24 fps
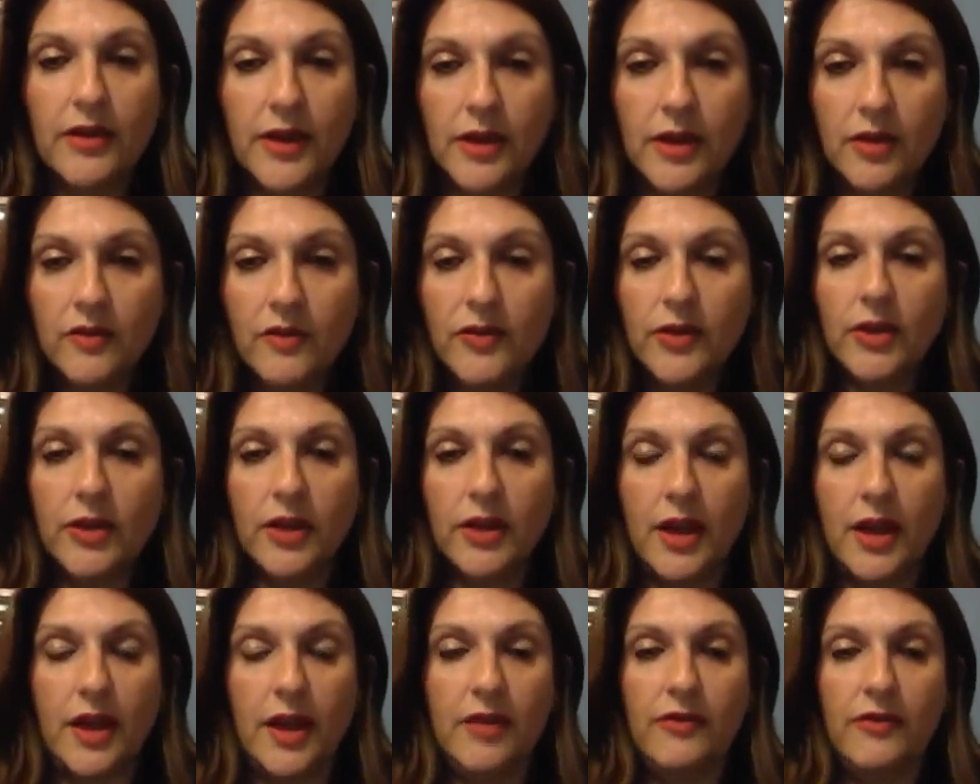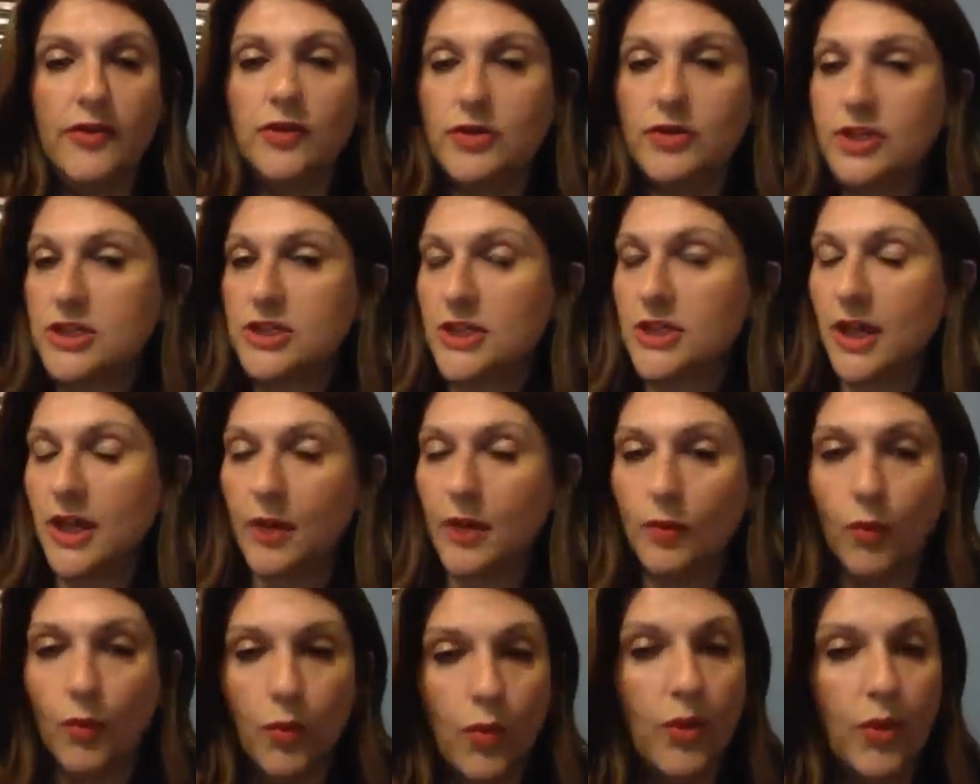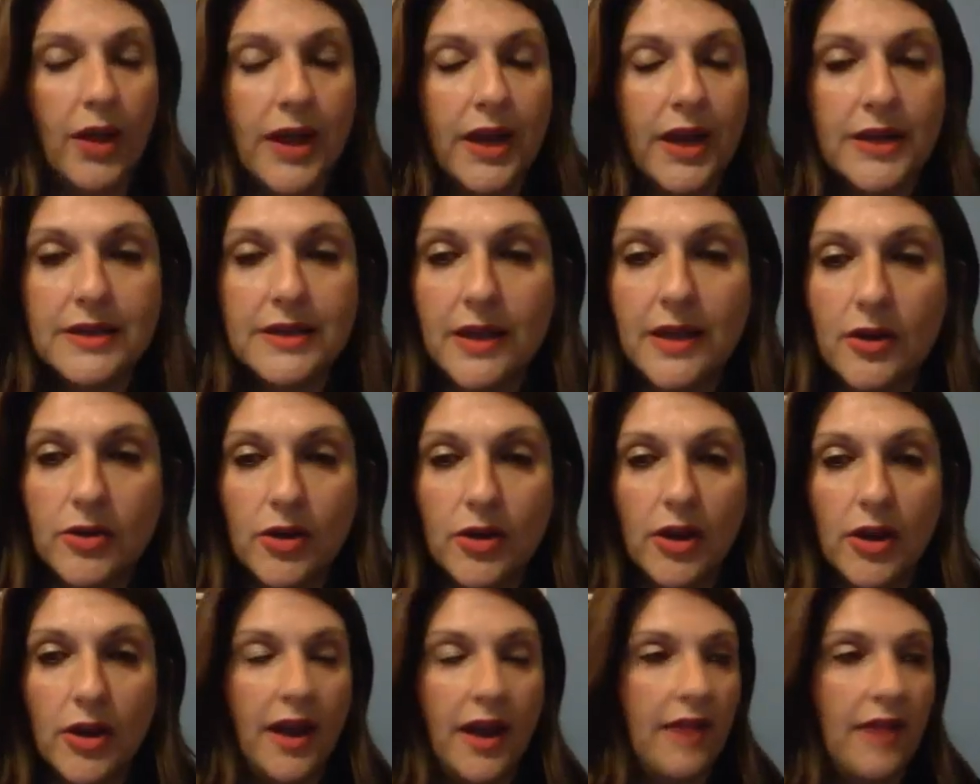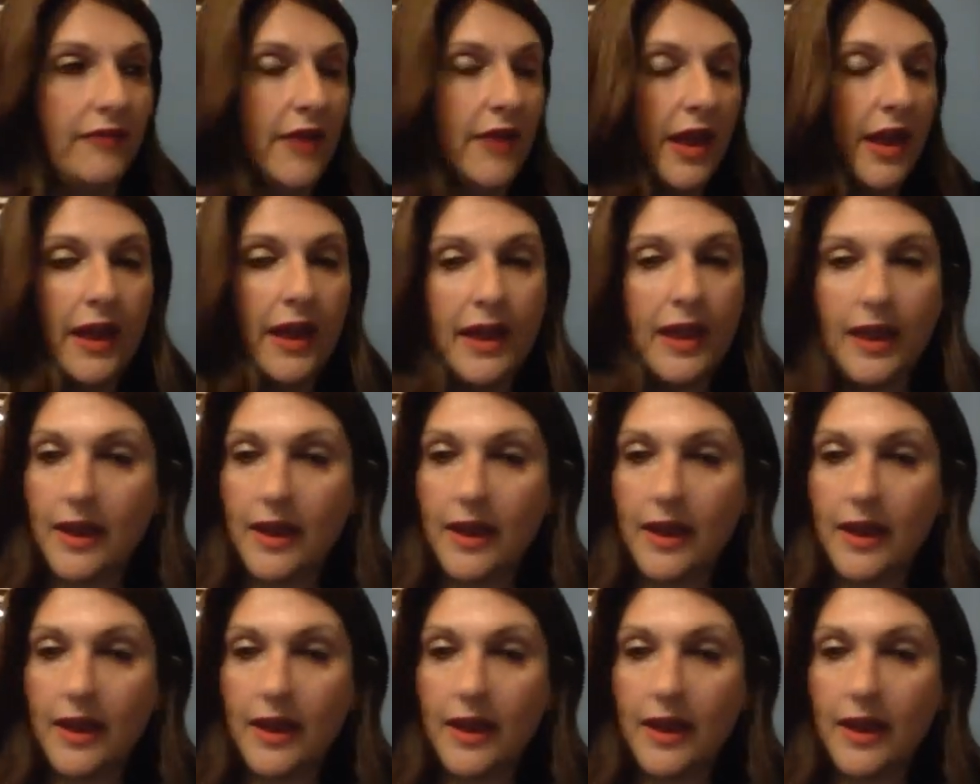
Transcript: Think of your life. You're just like walking down your life,